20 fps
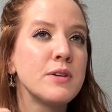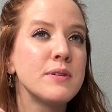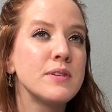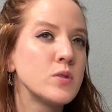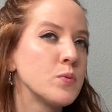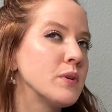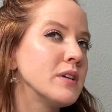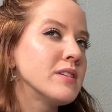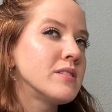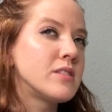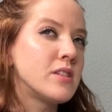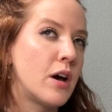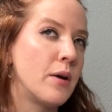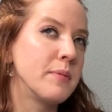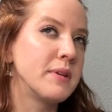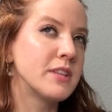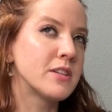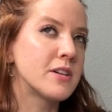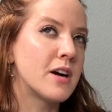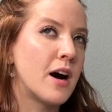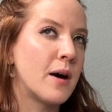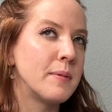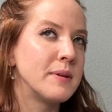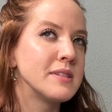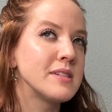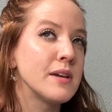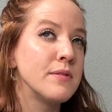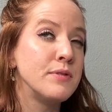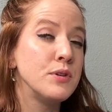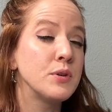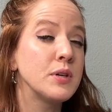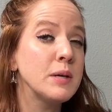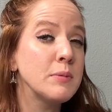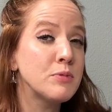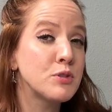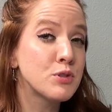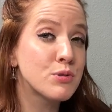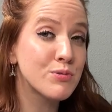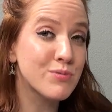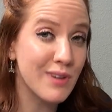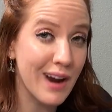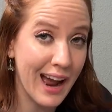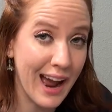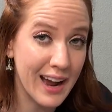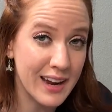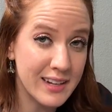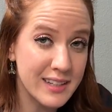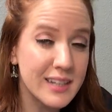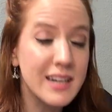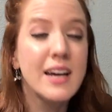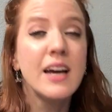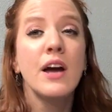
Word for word: as well as tell me in the comments if you keep track,